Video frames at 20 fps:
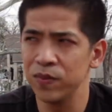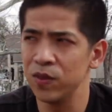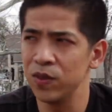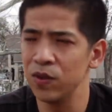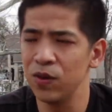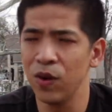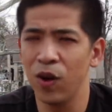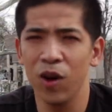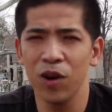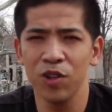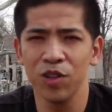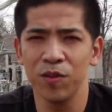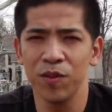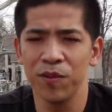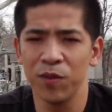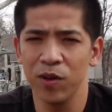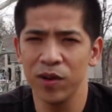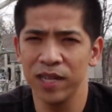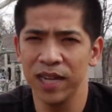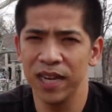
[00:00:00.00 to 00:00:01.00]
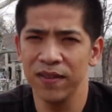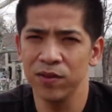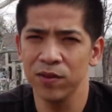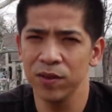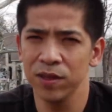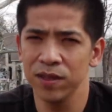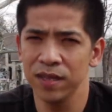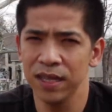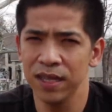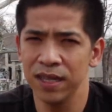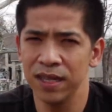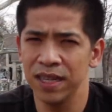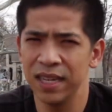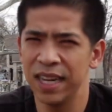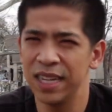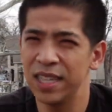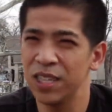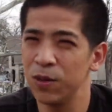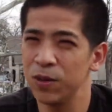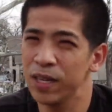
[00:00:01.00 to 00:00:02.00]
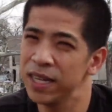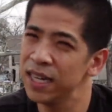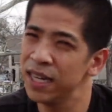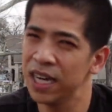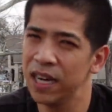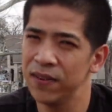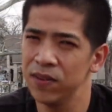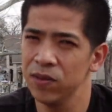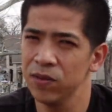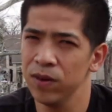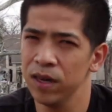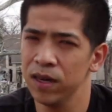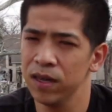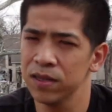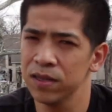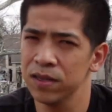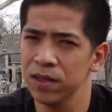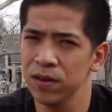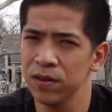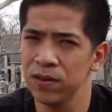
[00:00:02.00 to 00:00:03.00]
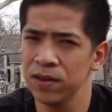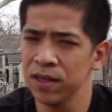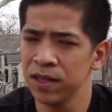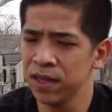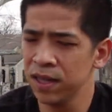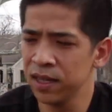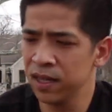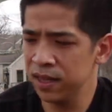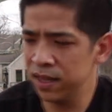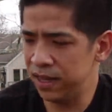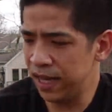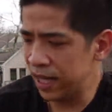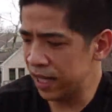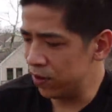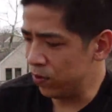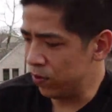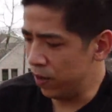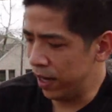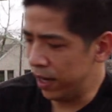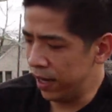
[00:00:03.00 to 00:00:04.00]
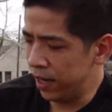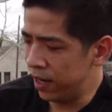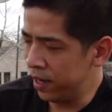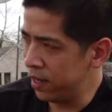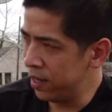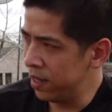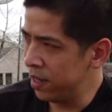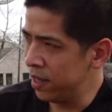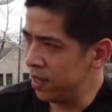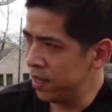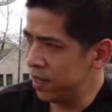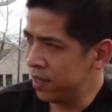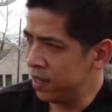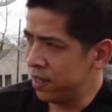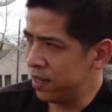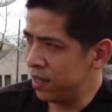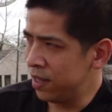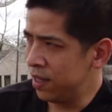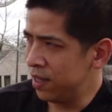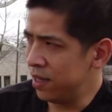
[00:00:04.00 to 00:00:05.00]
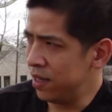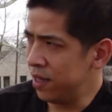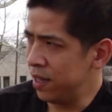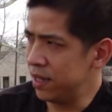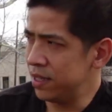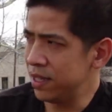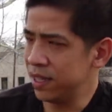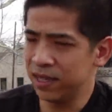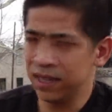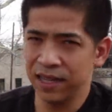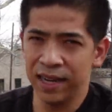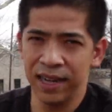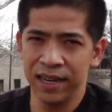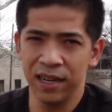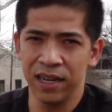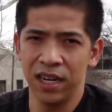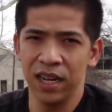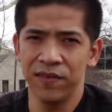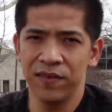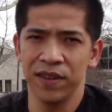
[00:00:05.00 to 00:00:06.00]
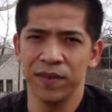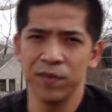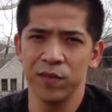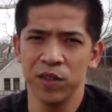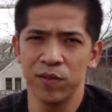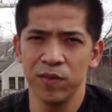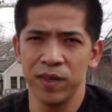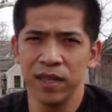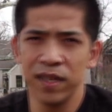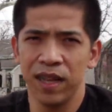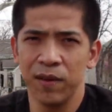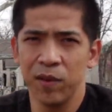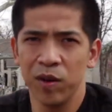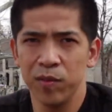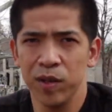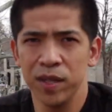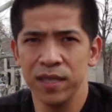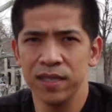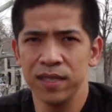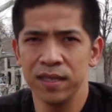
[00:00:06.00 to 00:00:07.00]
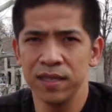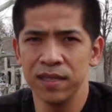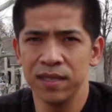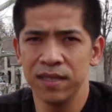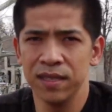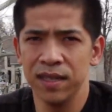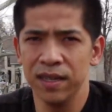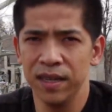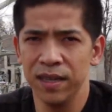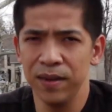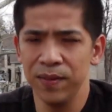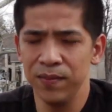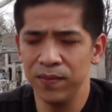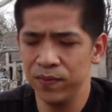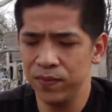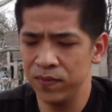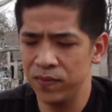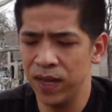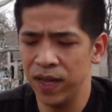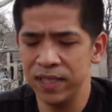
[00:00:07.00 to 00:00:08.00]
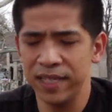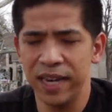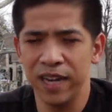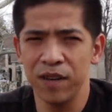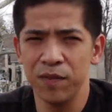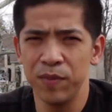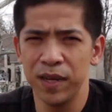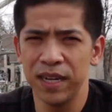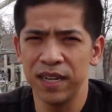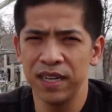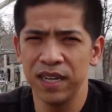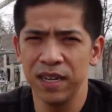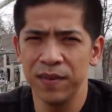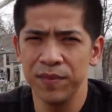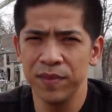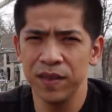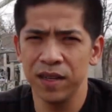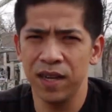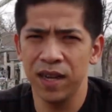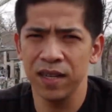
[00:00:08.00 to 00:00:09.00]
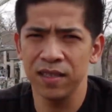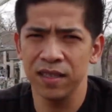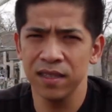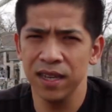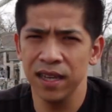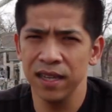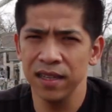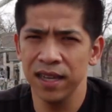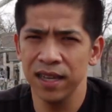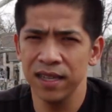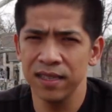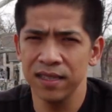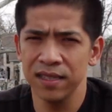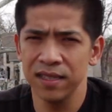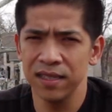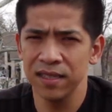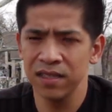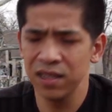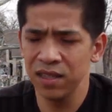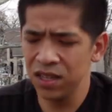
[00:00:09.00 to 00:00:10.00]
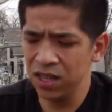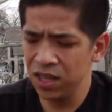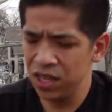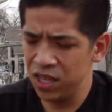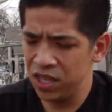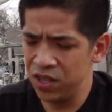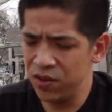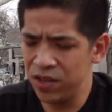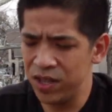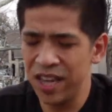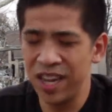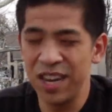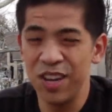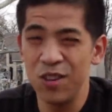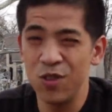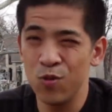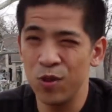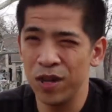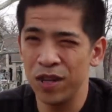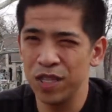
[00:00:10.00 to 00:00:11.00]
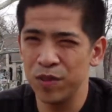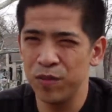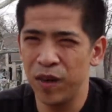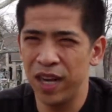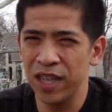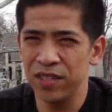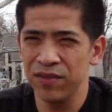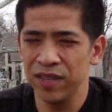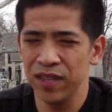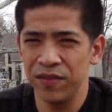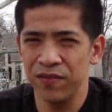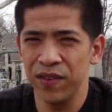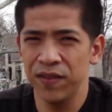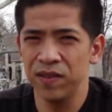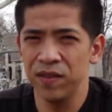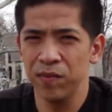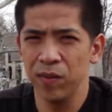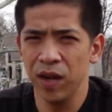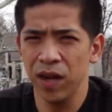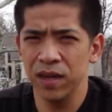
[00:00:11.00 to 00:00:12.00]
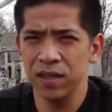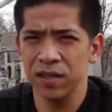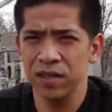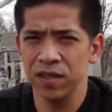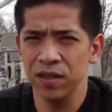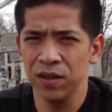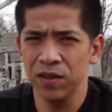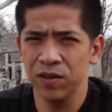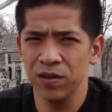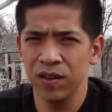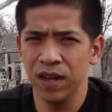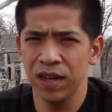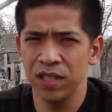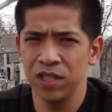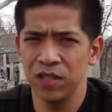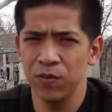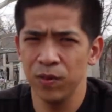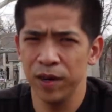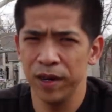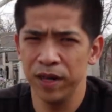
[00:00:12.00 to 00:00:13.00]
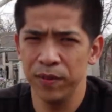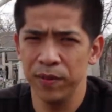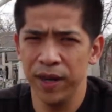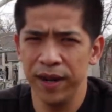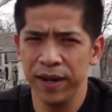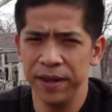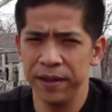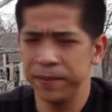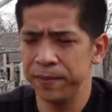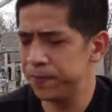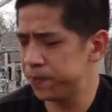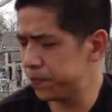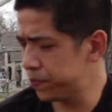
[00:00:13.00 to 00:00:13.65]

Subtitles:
you are a little bit more careful with it, and I don't take it everywhere. So that's why I take the Nikon FM with me a lot more places. Not scared to beat it up, costs a lot less, and you can get a new one of these buys for like $50, so not too worried about it.